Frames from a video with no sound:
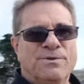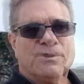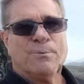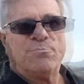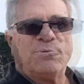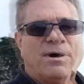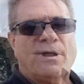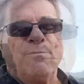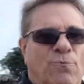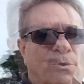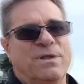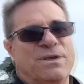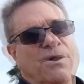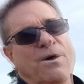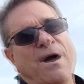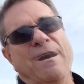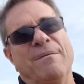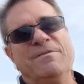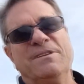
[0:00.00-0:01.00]

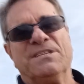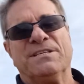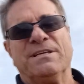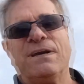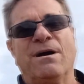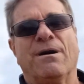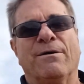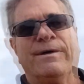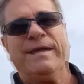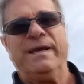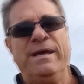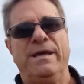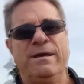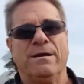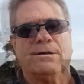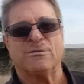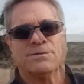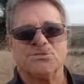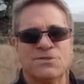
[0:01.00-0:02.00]
You're obviously already
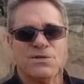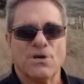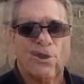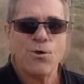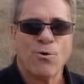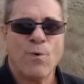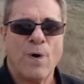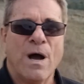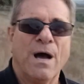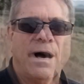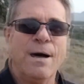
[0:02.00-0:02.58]
here, so